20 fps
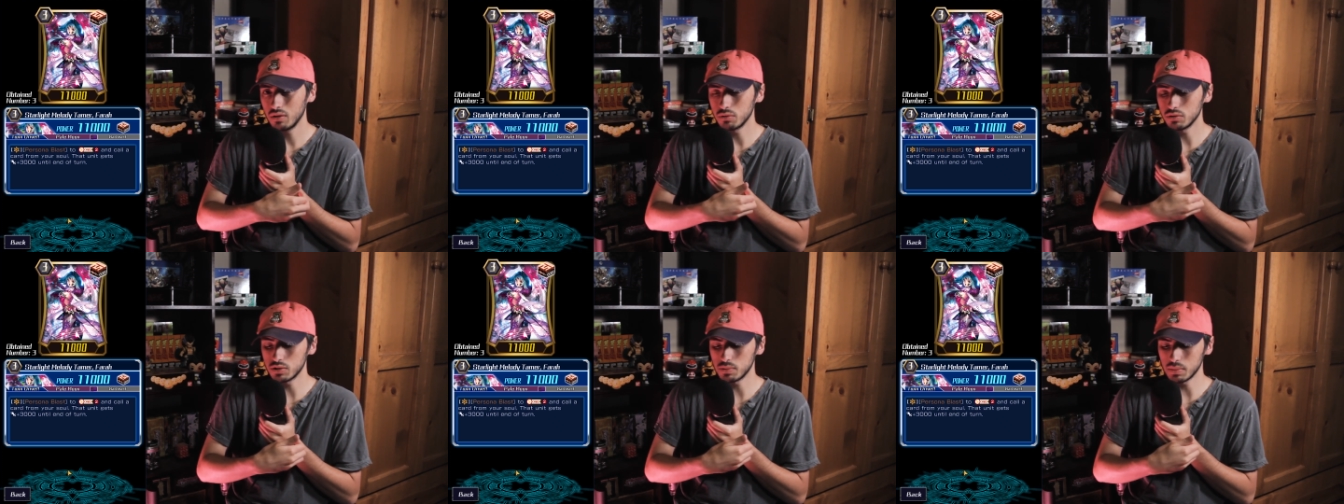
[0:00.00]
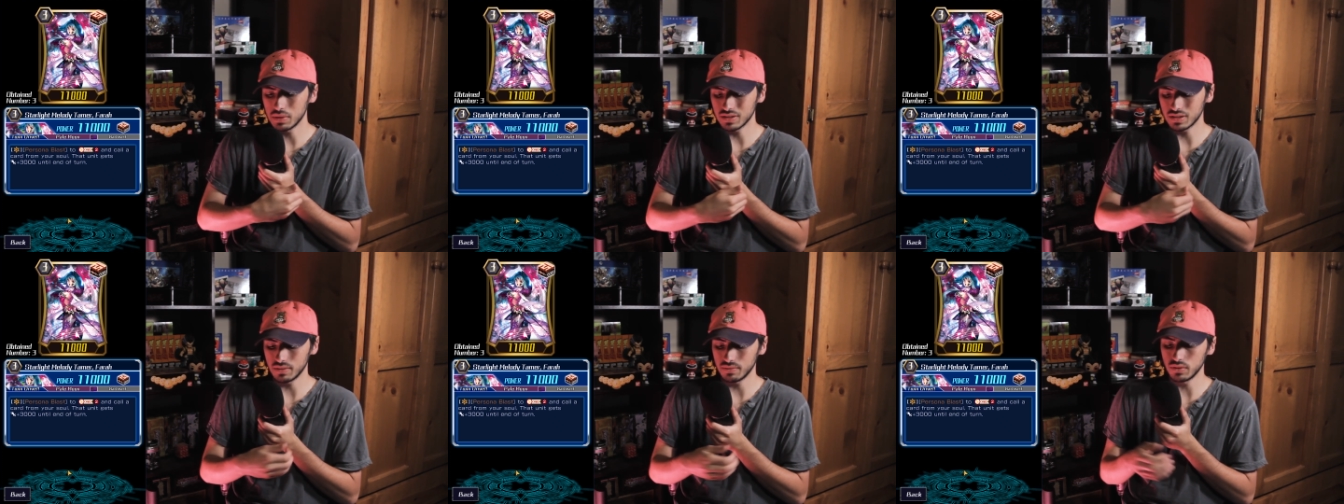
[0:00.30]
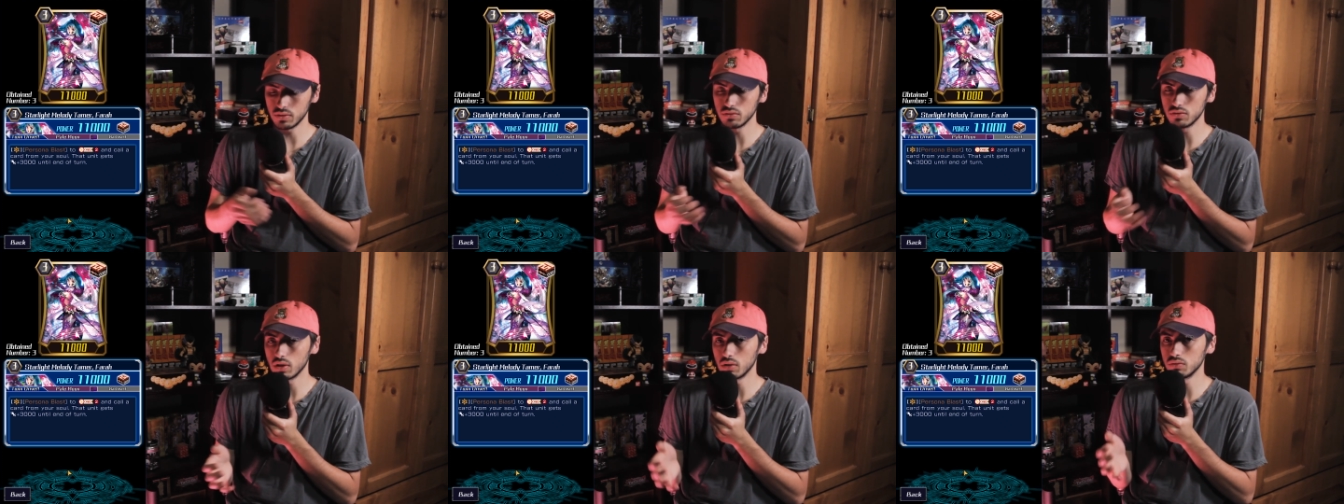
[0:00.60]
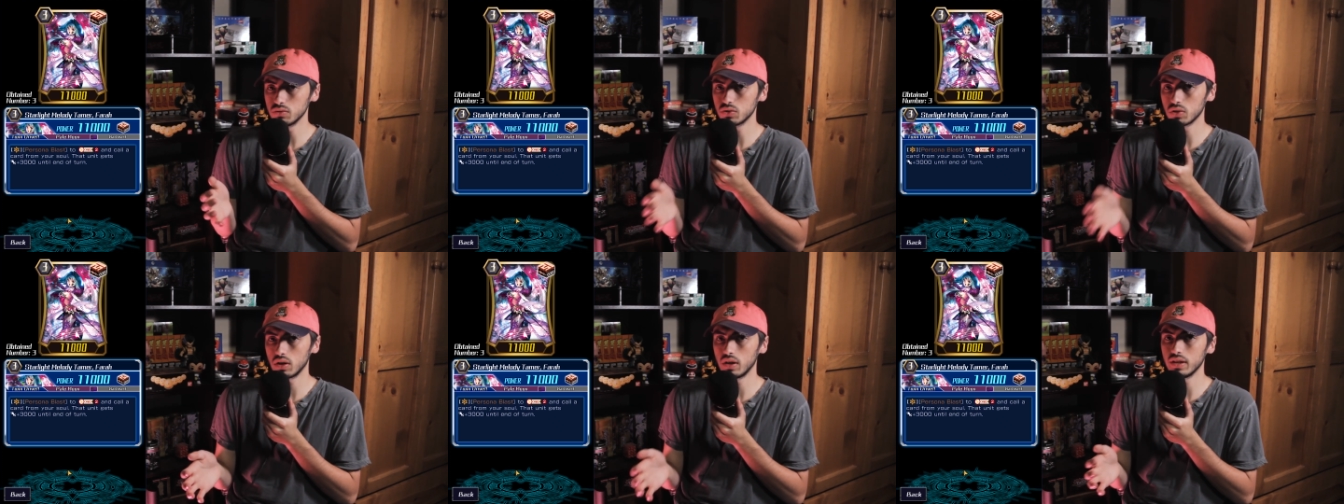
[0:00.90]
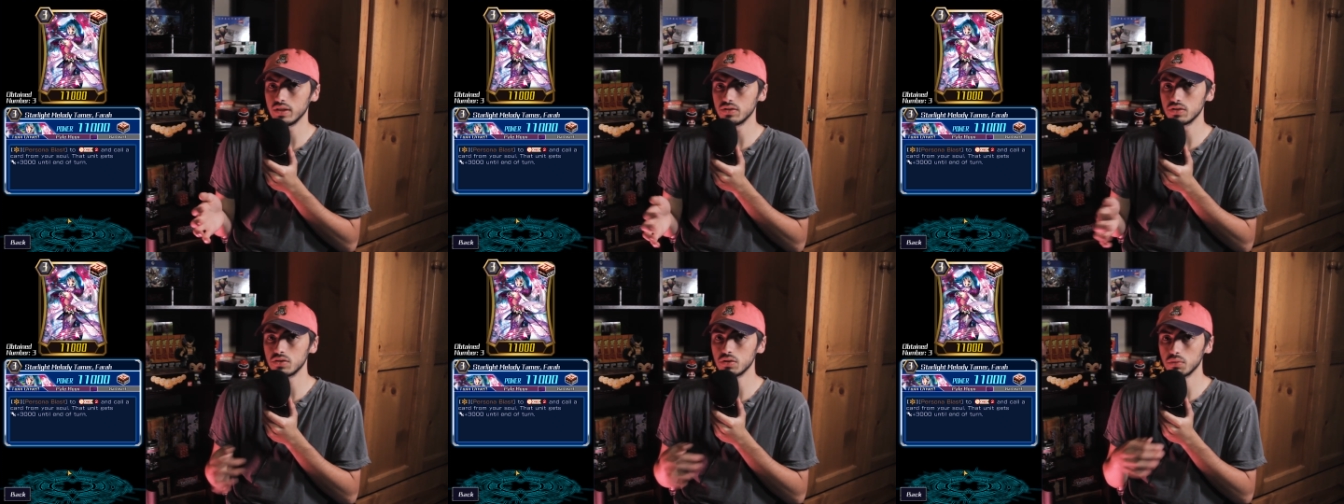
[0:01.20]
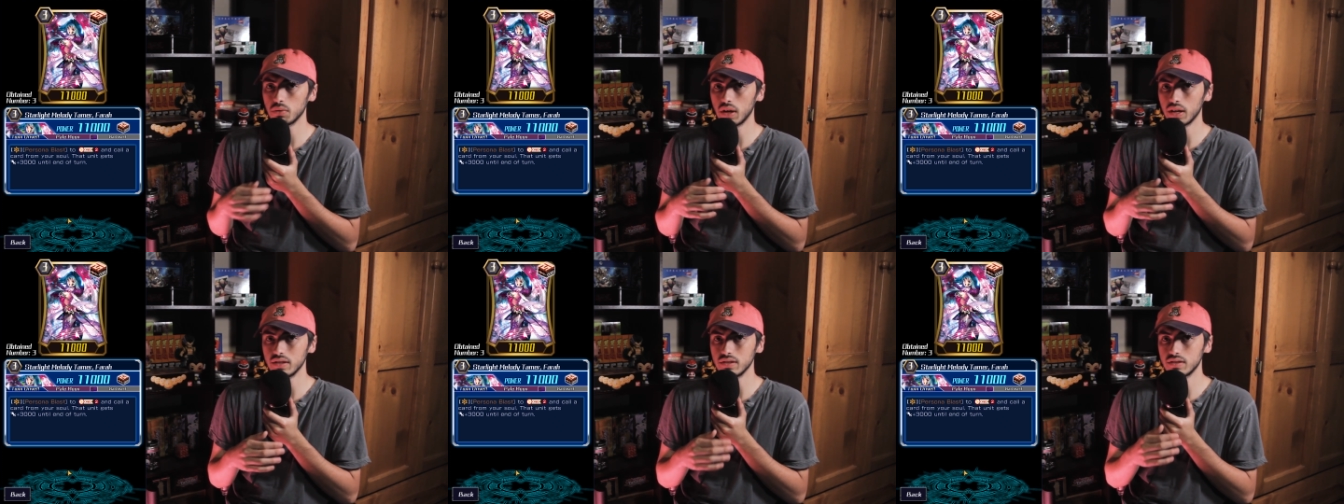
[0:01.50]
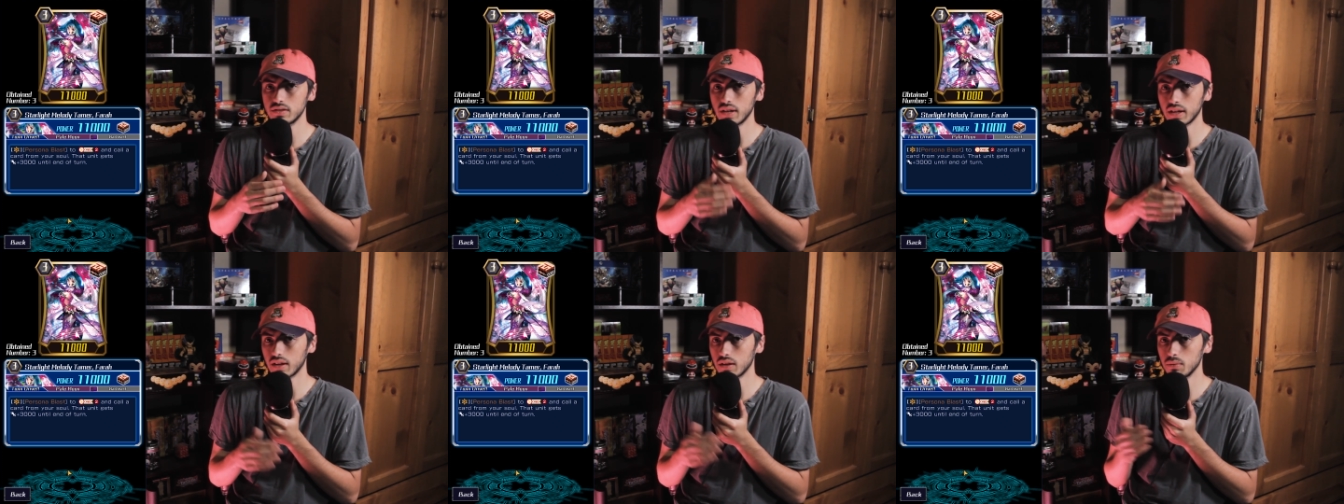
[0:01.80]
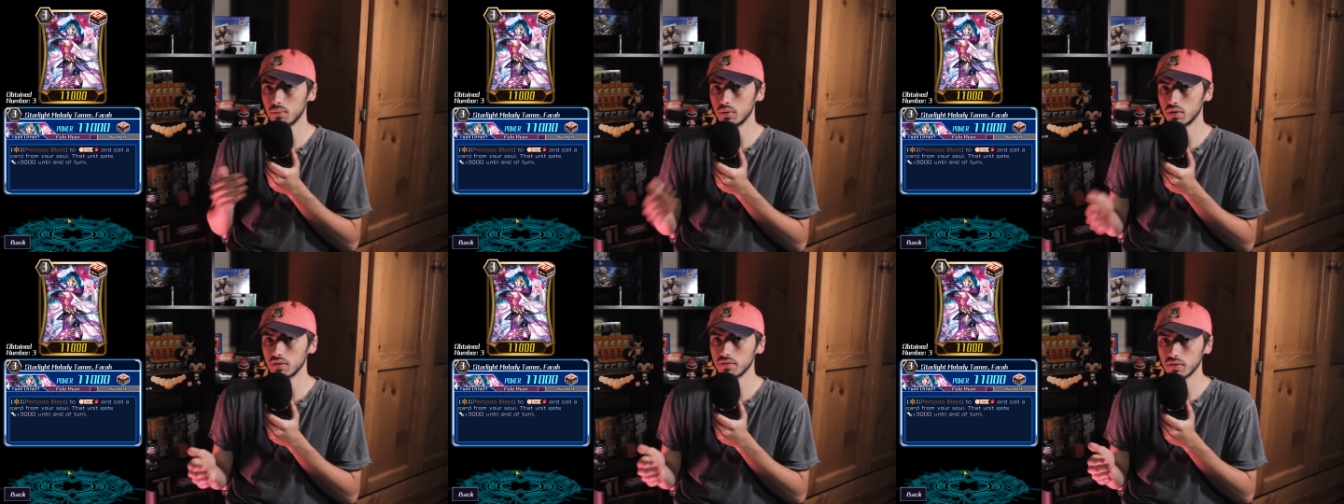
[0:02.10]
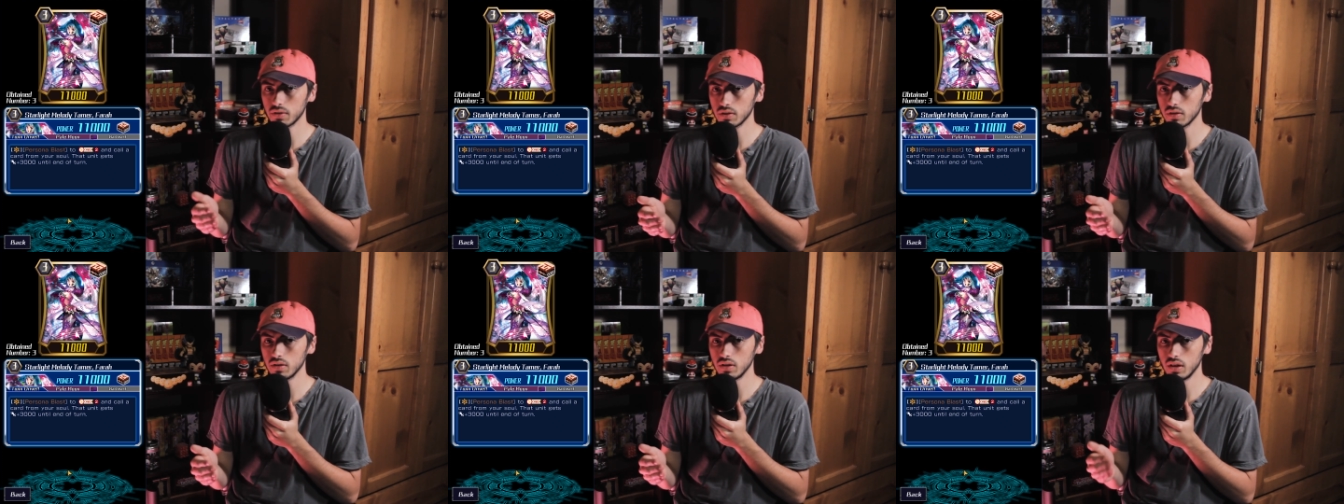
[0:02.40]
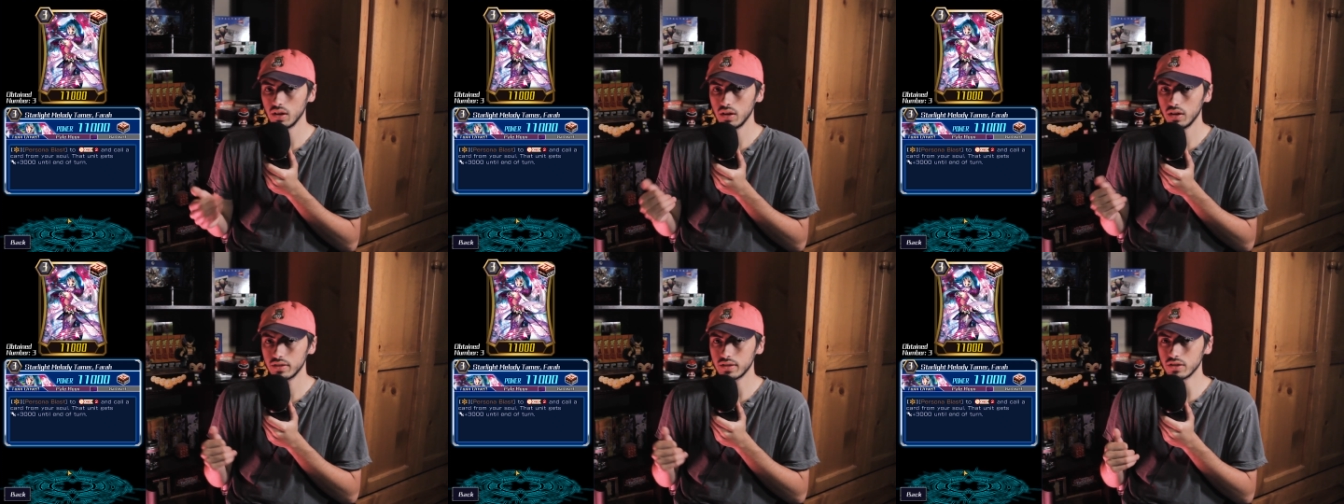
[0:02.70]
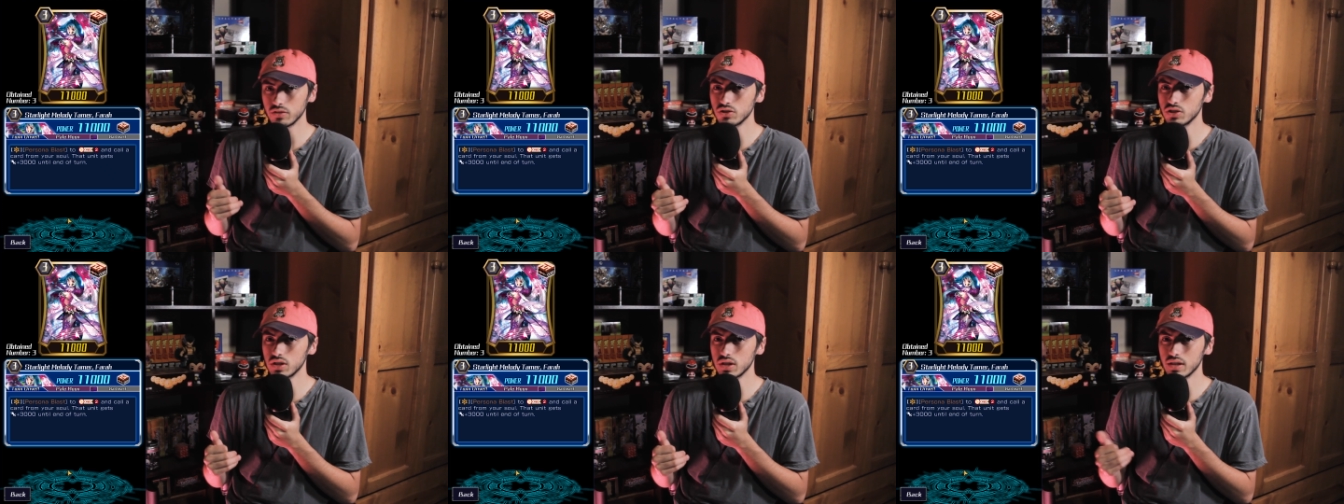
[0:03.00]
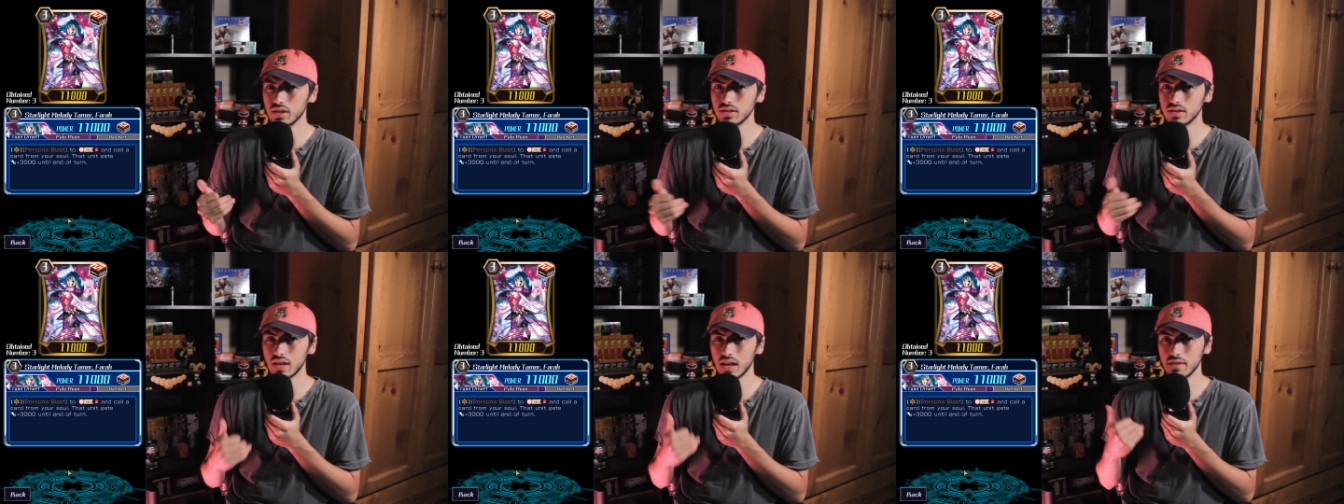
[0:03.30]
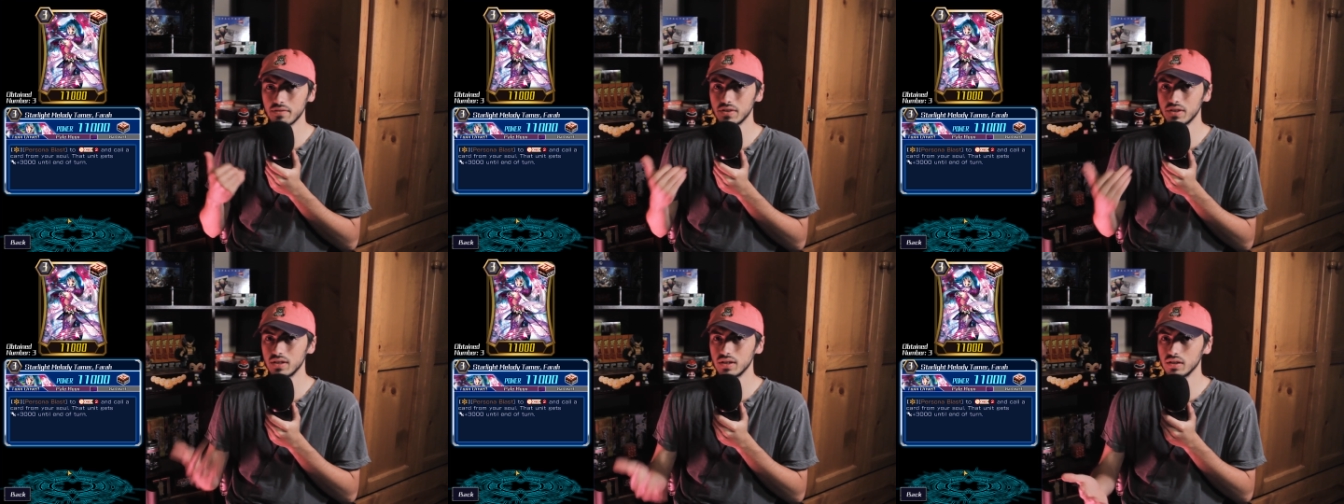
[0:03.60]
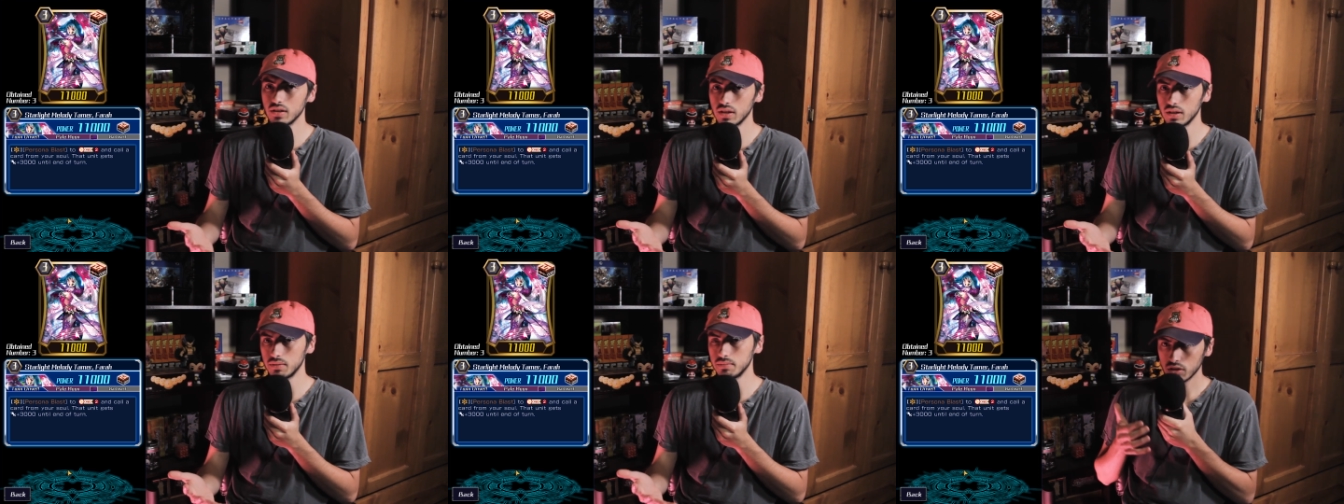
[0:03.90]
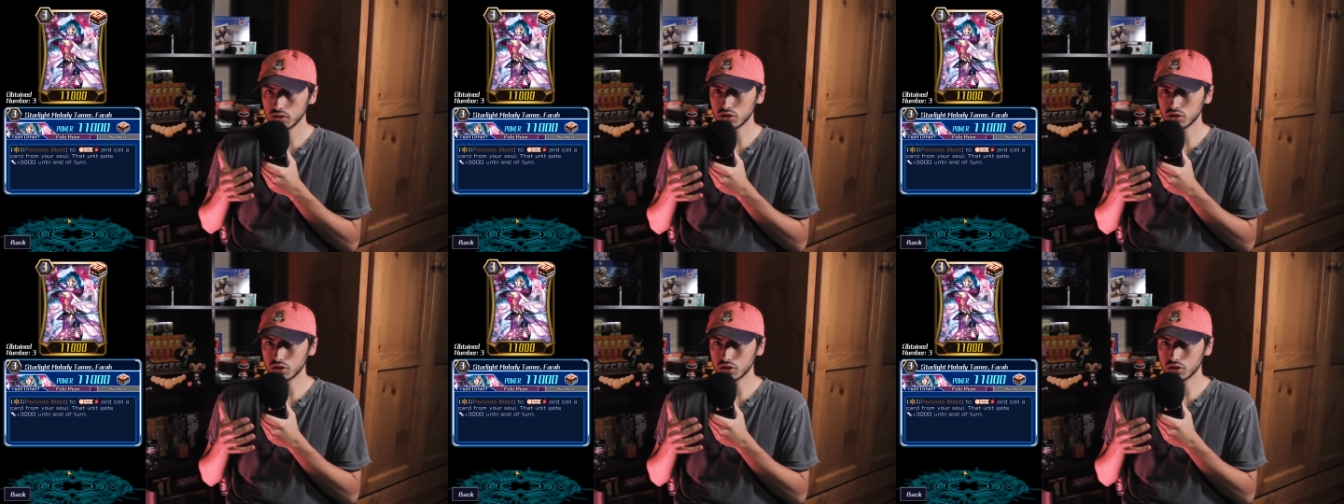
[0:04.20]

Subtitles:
which means if you don't draw into a second one of her, then she is a vanilla.